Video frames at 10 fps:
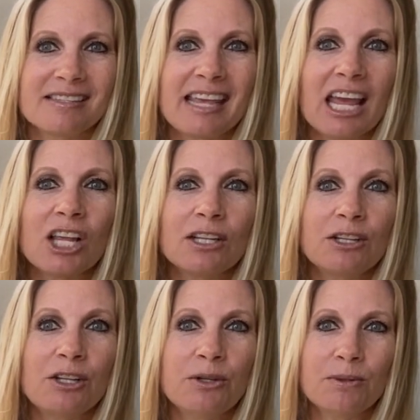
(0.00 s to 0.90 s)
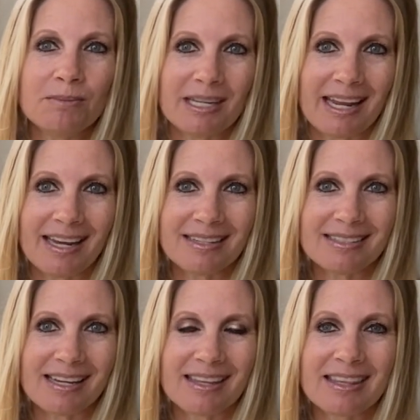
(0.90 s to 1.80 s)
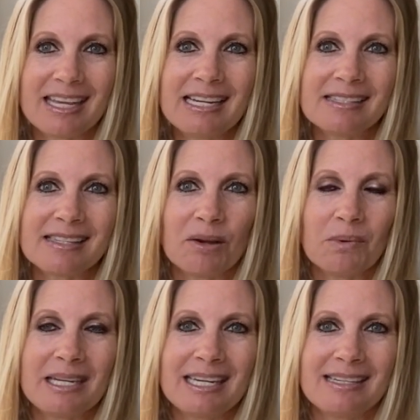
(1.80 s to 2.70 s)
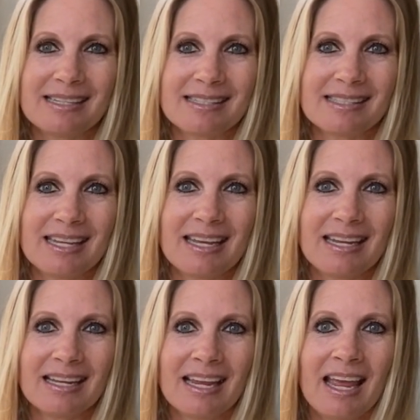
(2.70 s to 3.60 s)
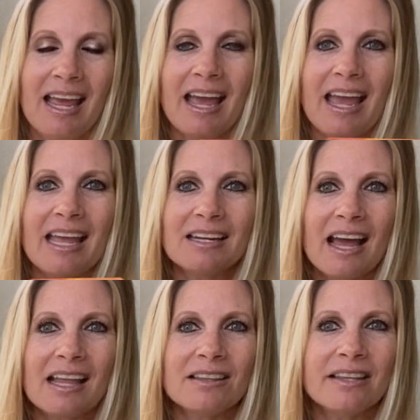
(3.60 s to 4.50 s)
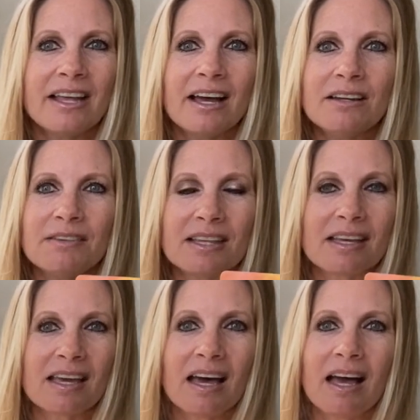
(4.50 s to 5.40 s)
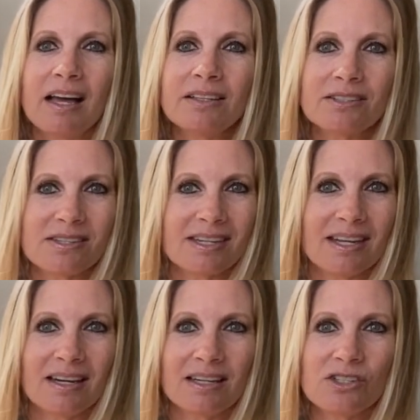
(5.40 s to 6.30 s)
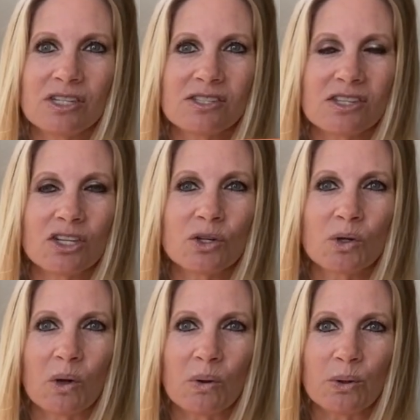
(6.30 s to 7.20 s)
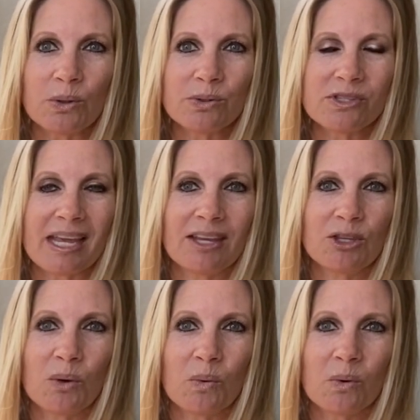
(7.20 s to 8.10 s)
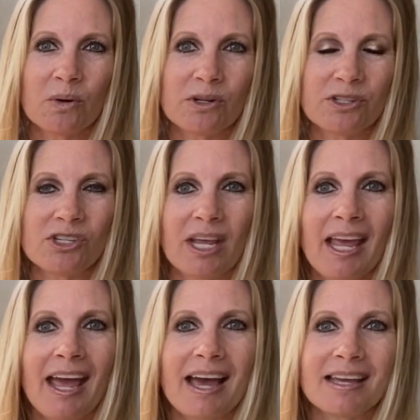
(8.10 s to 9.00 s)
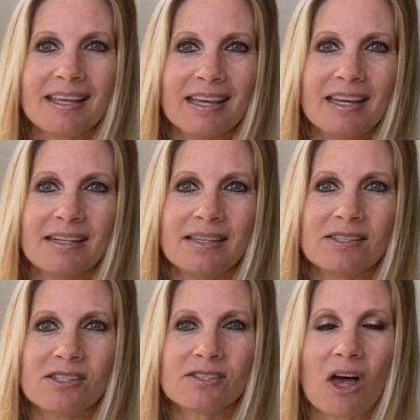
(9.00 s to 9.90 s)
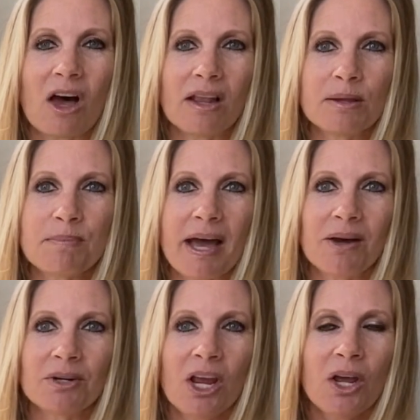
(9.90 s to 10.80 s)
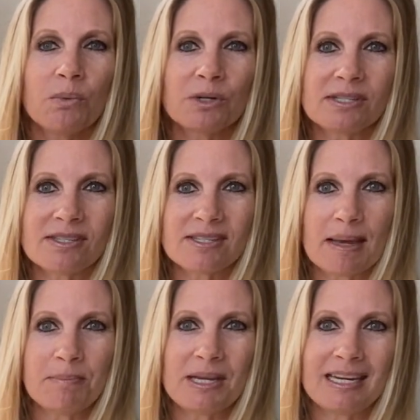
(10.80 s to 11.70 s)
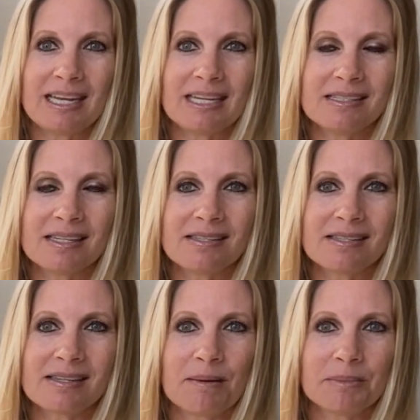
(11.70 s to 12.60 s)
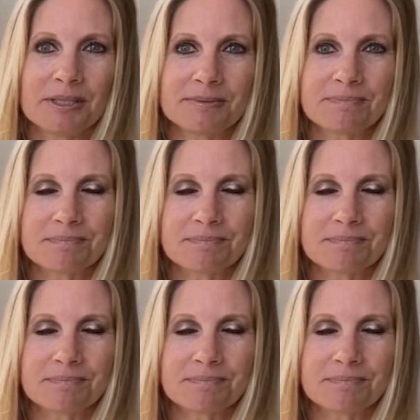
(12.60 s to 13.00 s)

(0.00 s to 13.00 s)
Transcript: They illuminate things that we need to see. And I love the colors here, just the golds and the orange. Again, this is all about, we're stepping into summer.